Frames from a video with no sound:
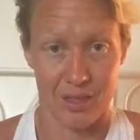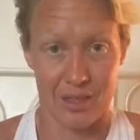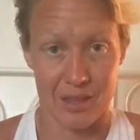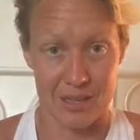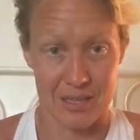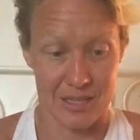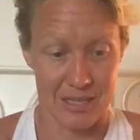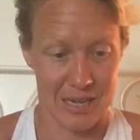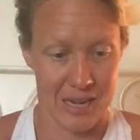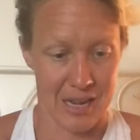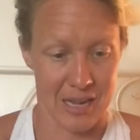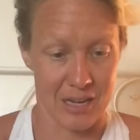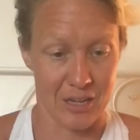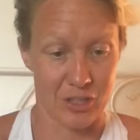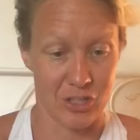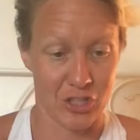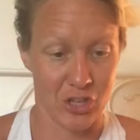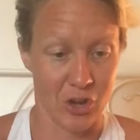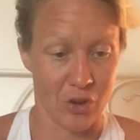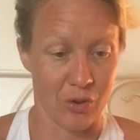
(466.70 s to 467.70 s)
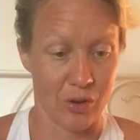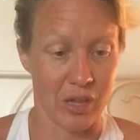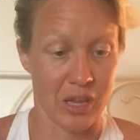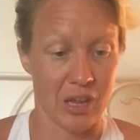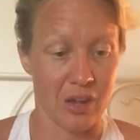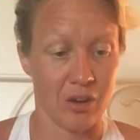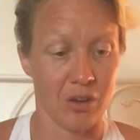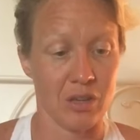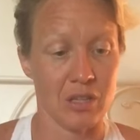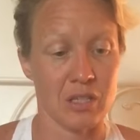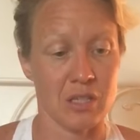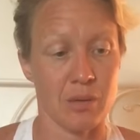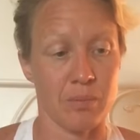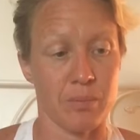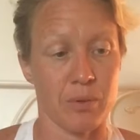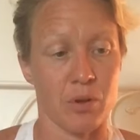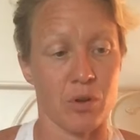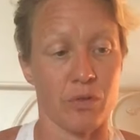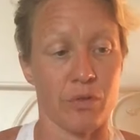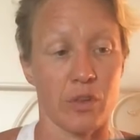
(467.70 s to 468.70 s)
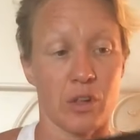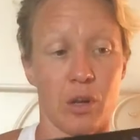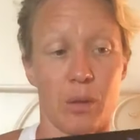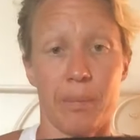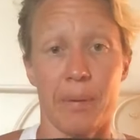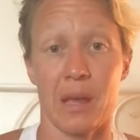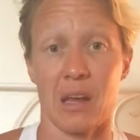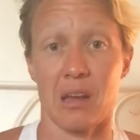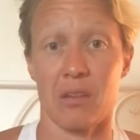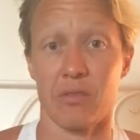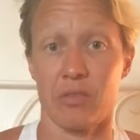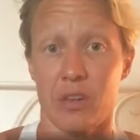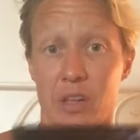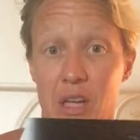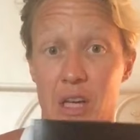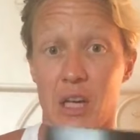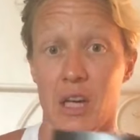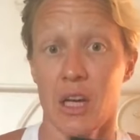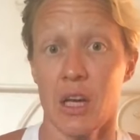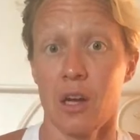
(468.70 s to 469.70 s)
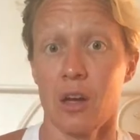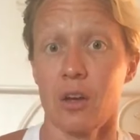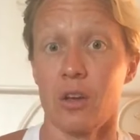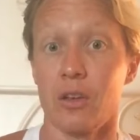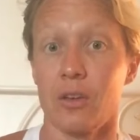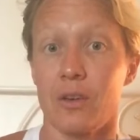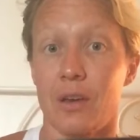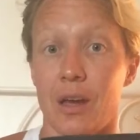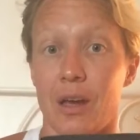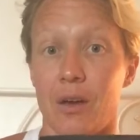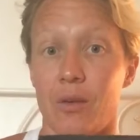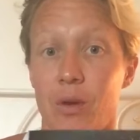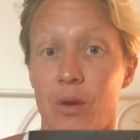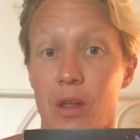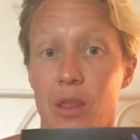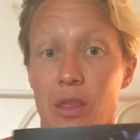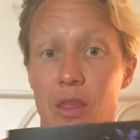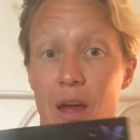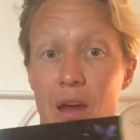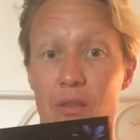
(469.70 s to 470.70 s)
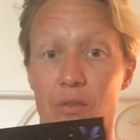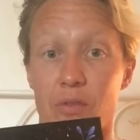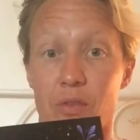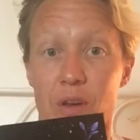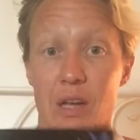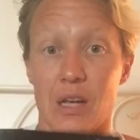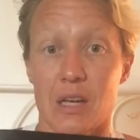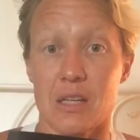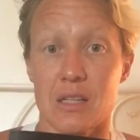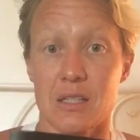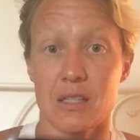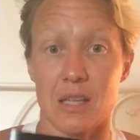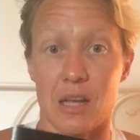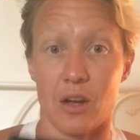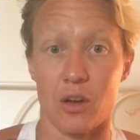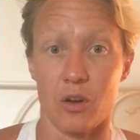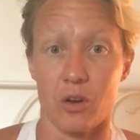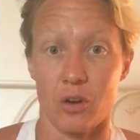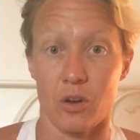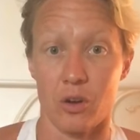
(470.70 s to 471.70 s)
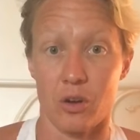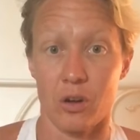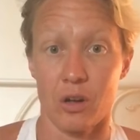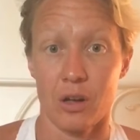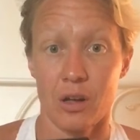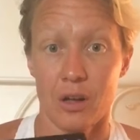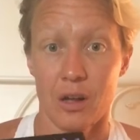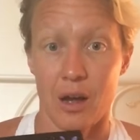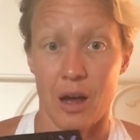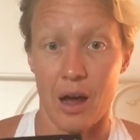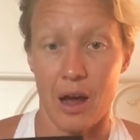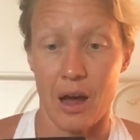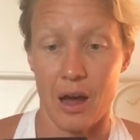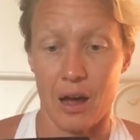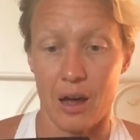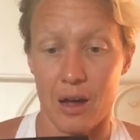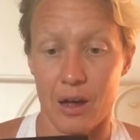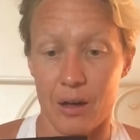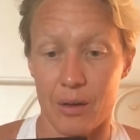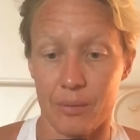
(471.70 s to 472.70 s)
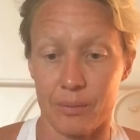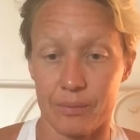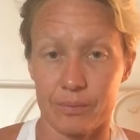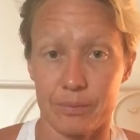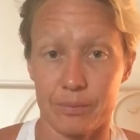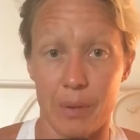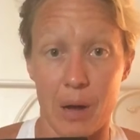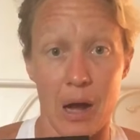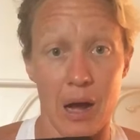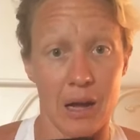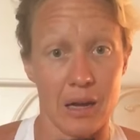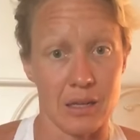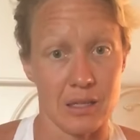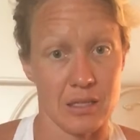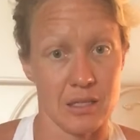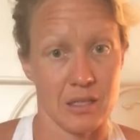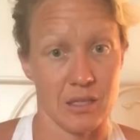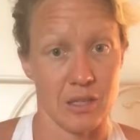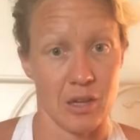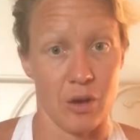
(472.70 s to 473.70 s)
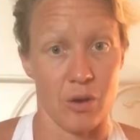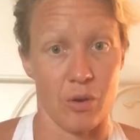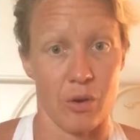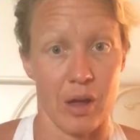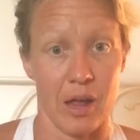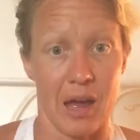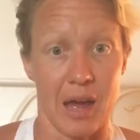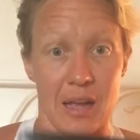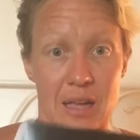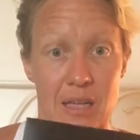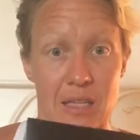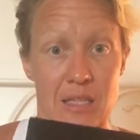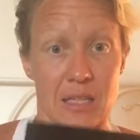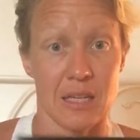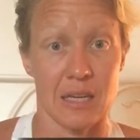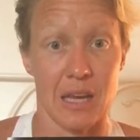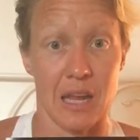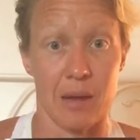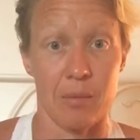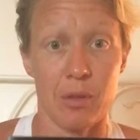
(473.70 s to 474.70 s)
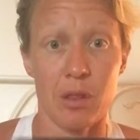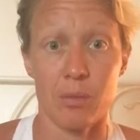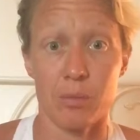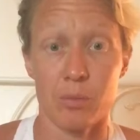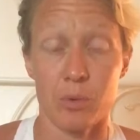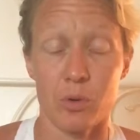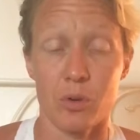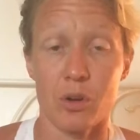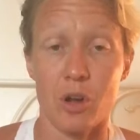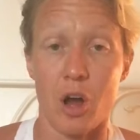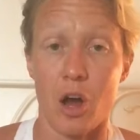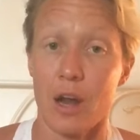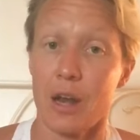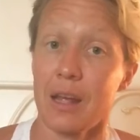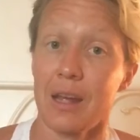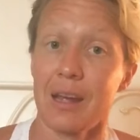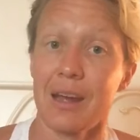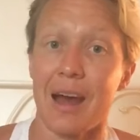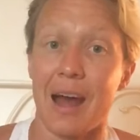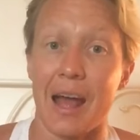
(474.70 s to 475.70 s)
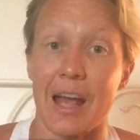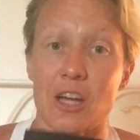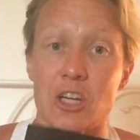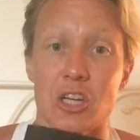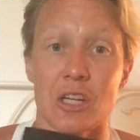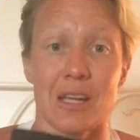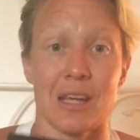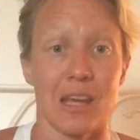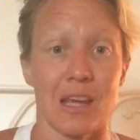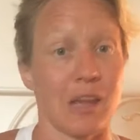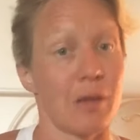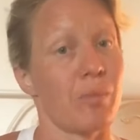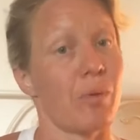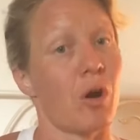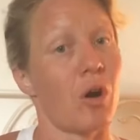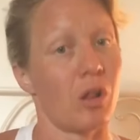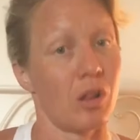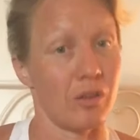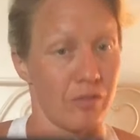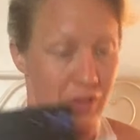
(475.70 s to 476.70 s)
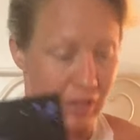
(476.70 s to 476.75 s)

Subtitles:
stand. So here is a beautiful little pamphlet you get with every single box. So it has the name of the moon on it. I actually keep all of